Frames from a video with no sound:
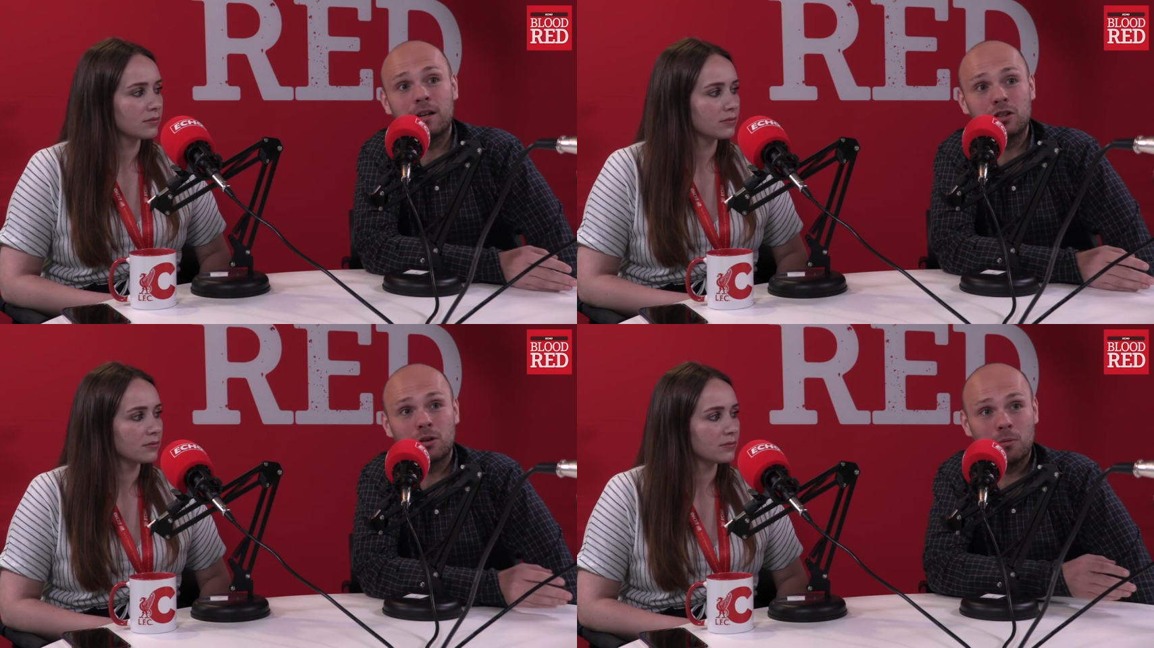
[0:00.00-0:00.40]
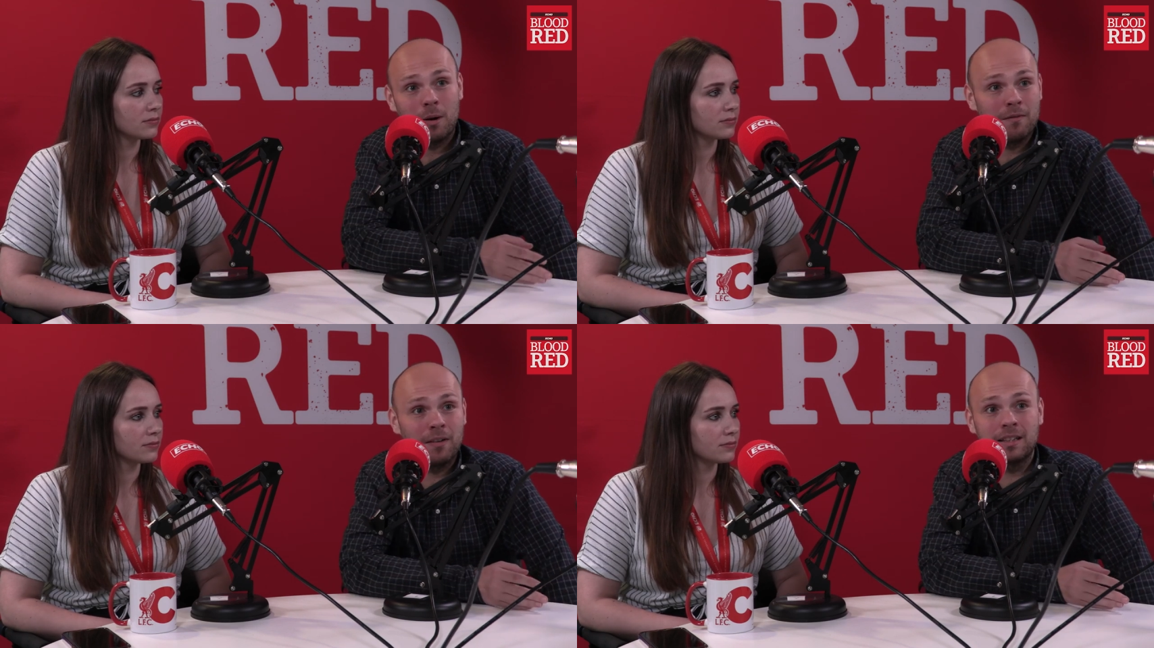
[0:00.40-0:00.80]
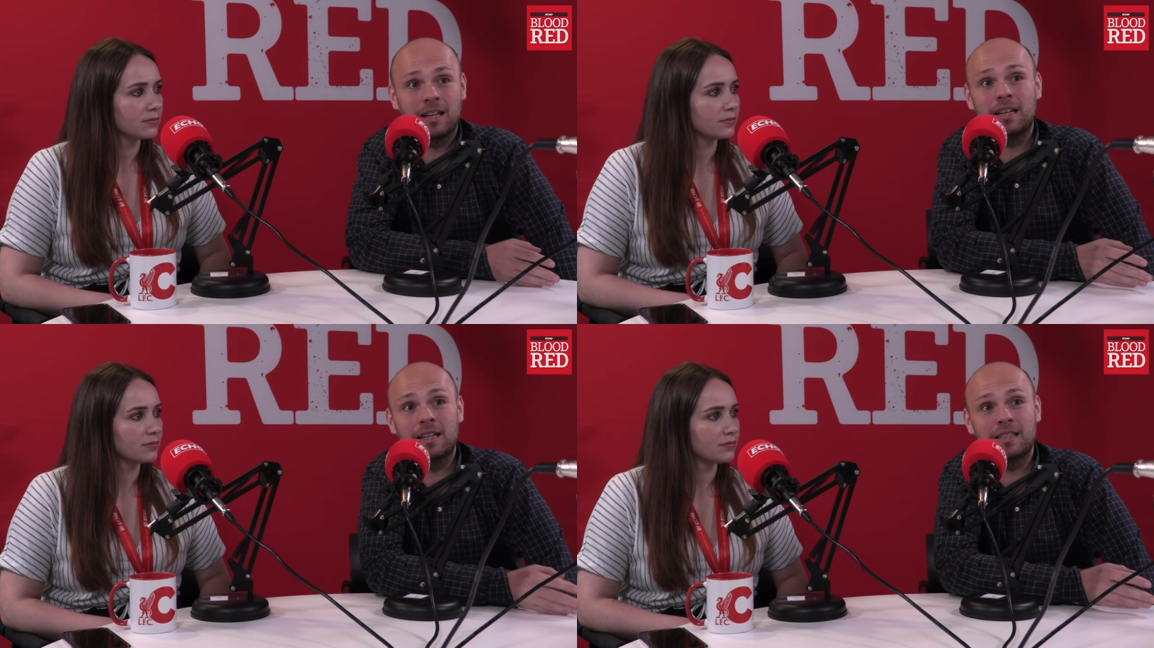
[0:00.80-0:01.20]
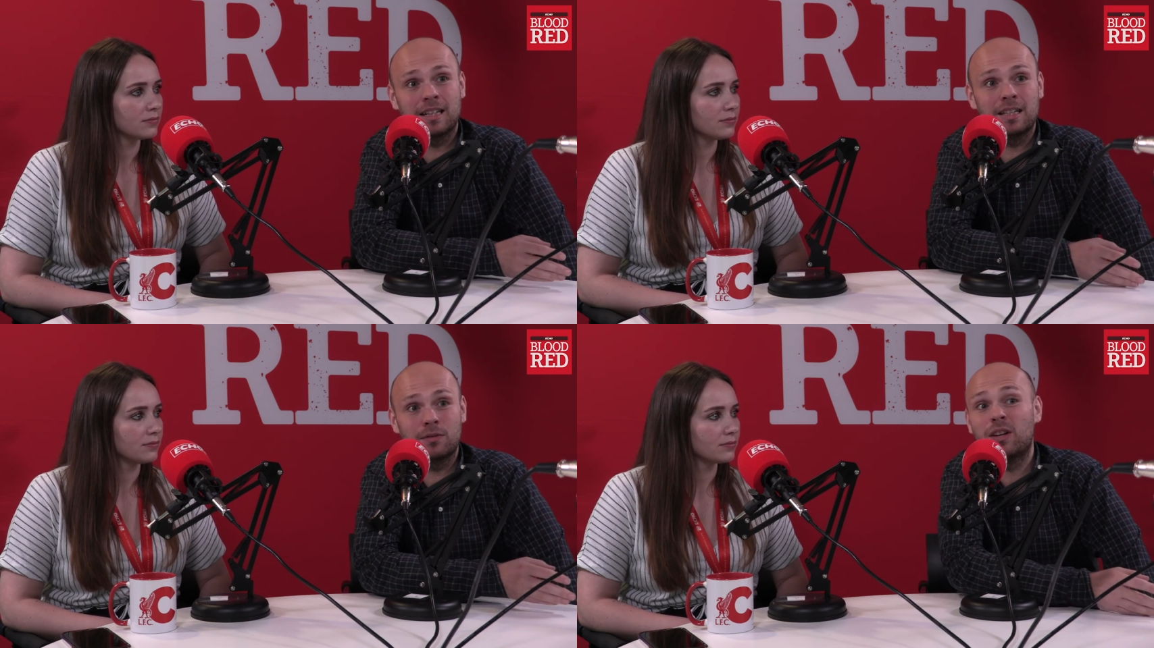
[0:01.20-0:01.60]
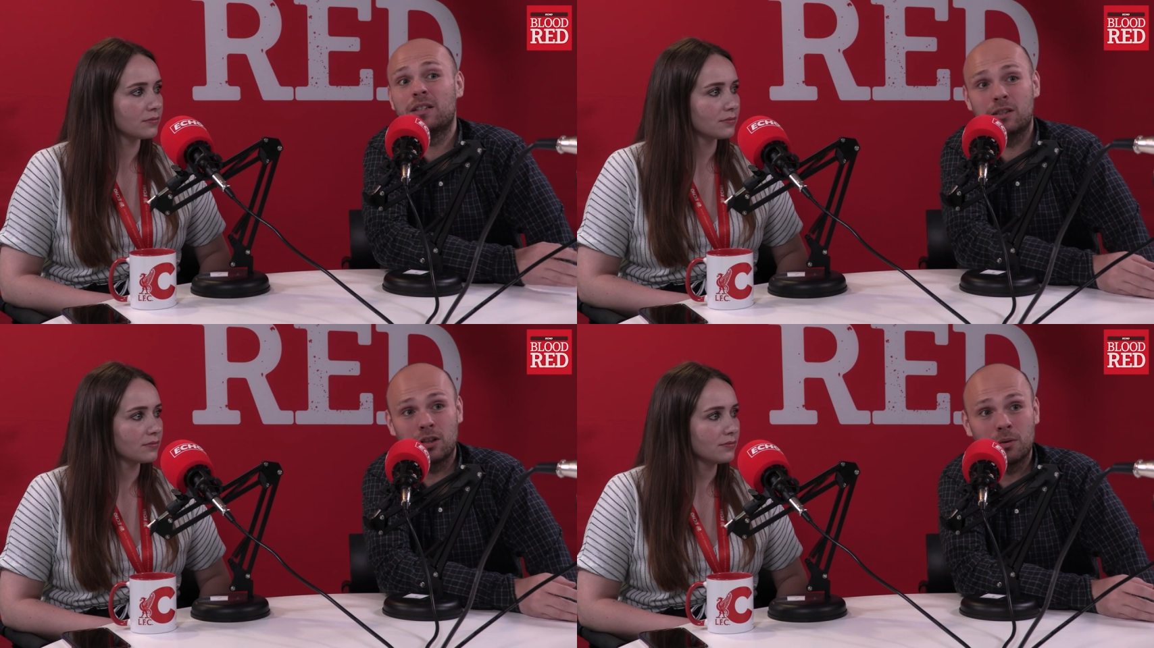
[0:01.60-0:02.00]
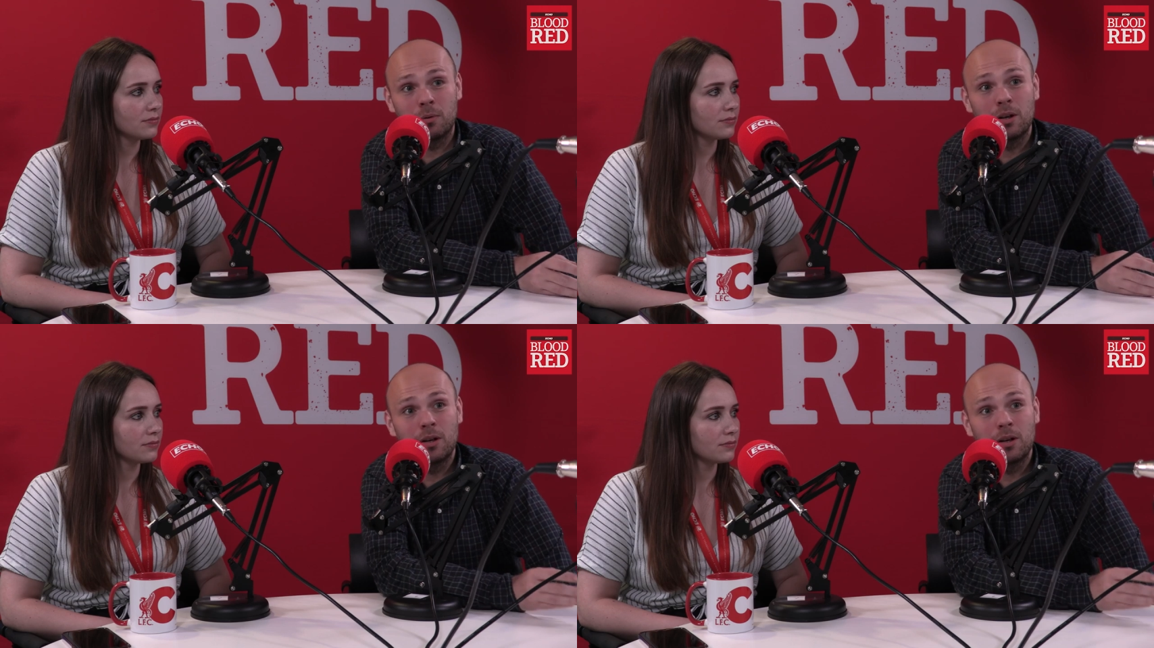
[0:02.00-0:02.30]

Speaker 1: So when Van Dijk turns thirty-two,